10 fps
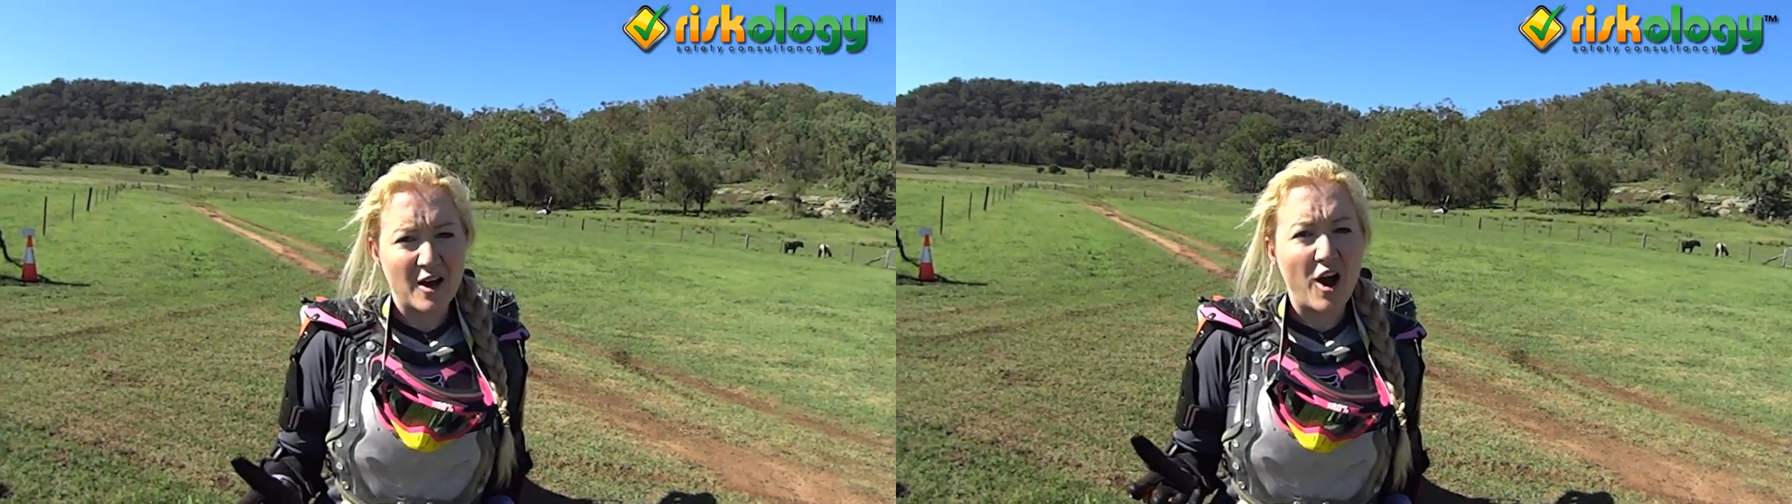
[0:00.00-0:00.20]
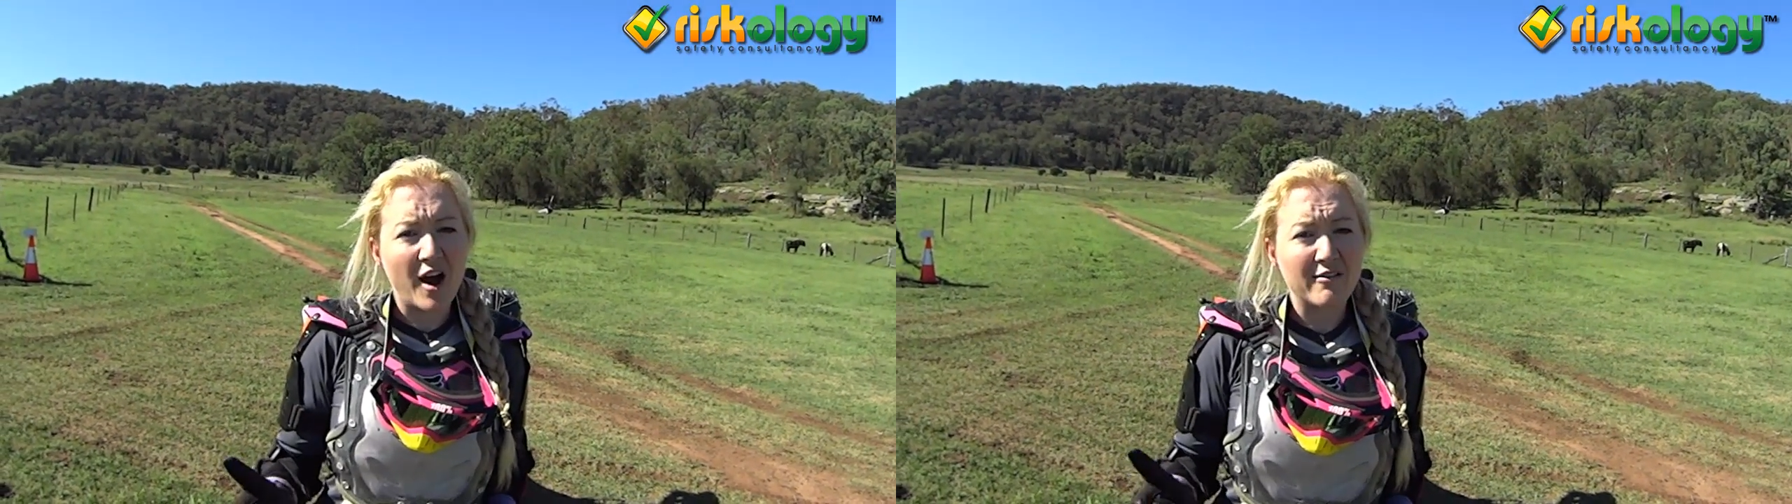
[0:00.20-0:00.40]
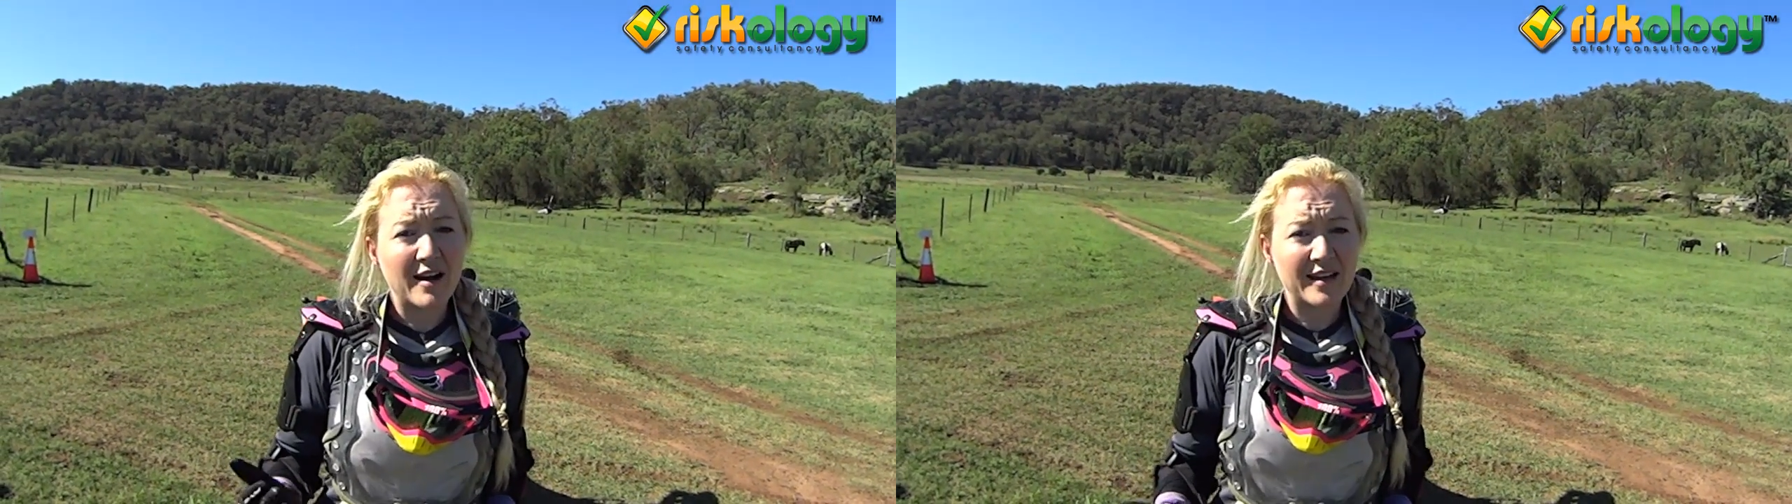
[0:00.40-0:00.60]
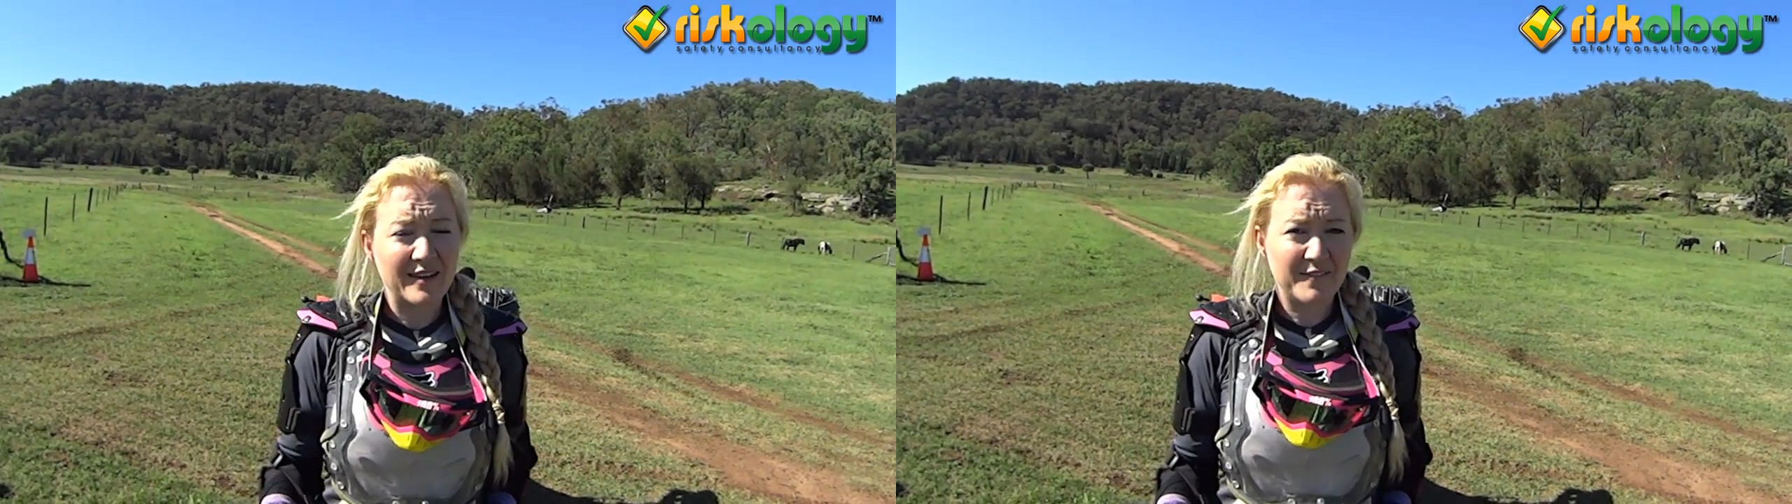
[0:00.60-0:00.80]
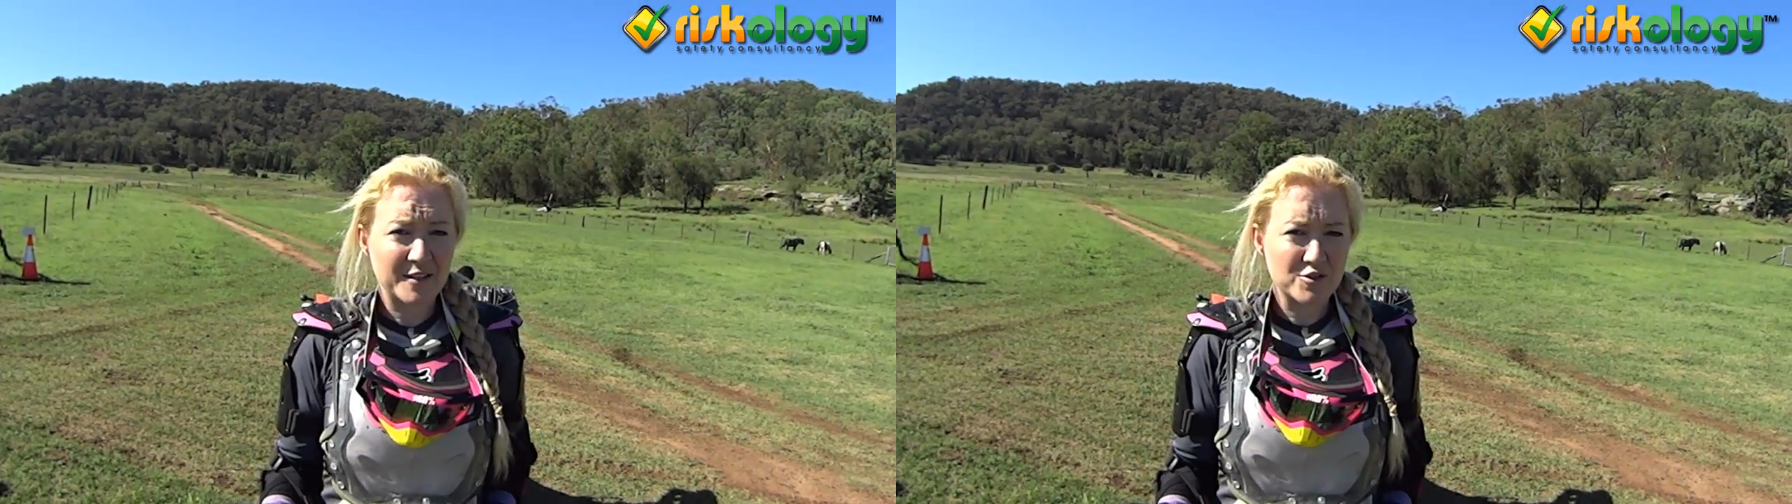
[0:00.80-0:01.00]
the
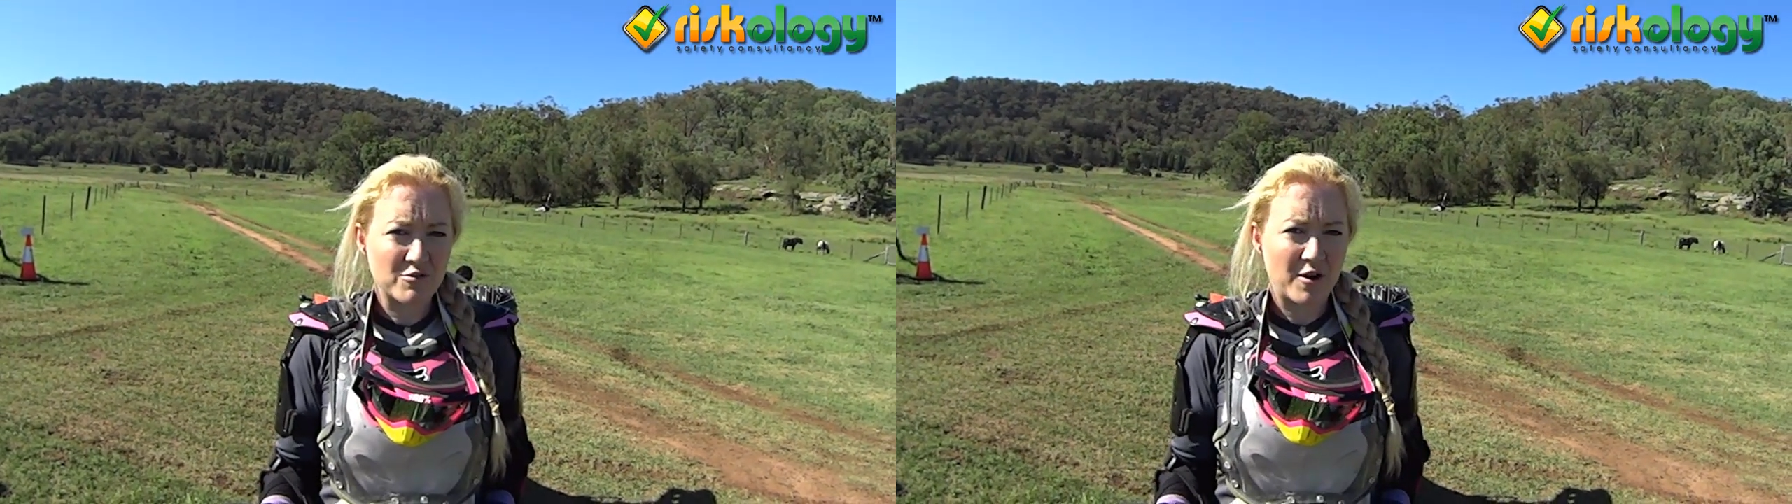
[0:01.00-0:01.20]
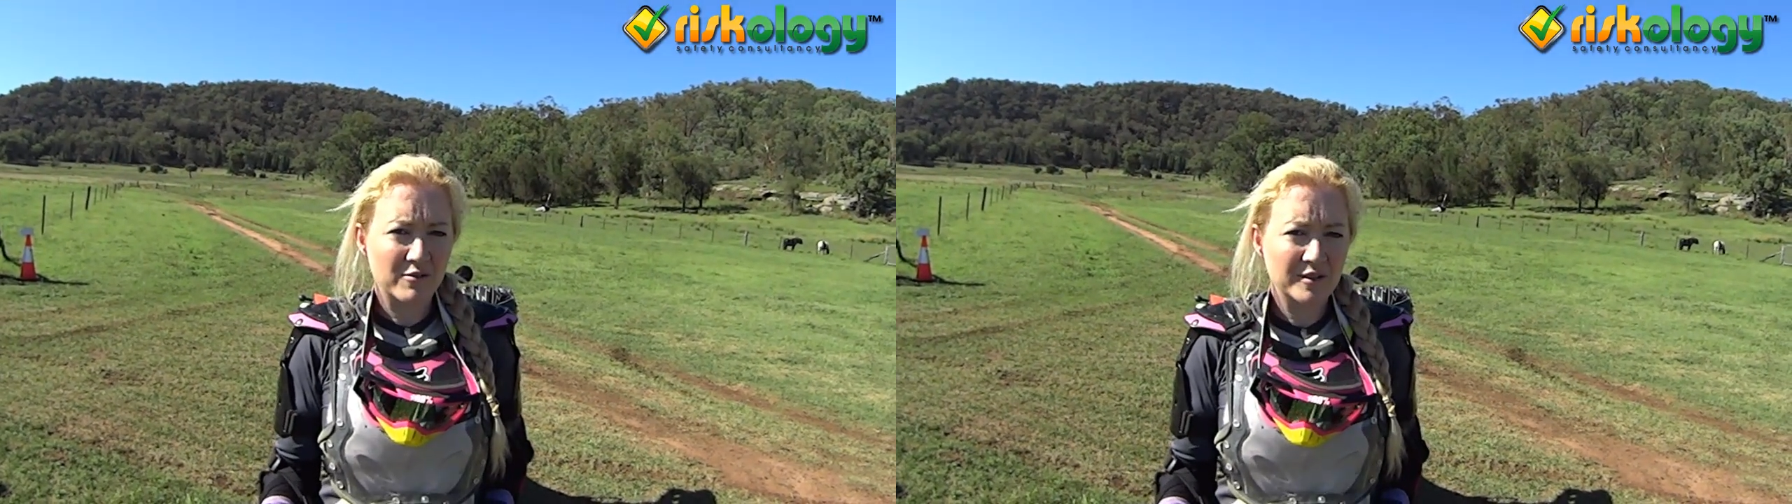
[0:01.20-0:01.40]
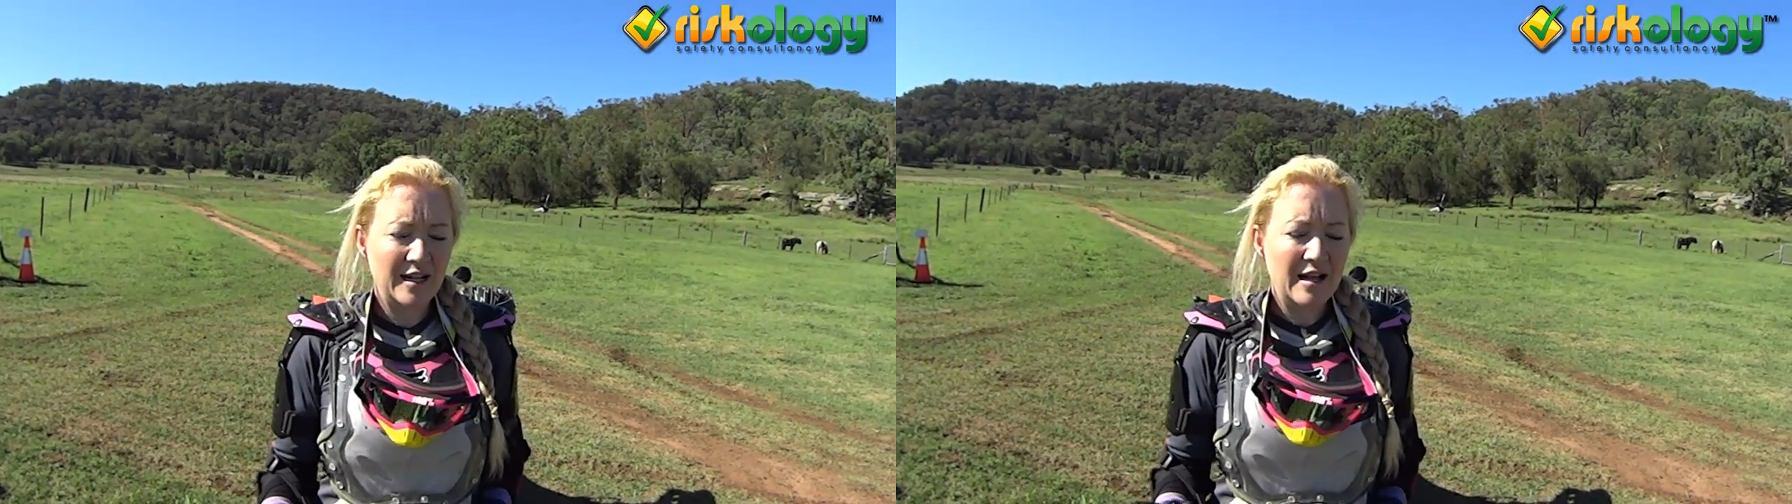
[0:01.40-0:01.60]
hierarchy control,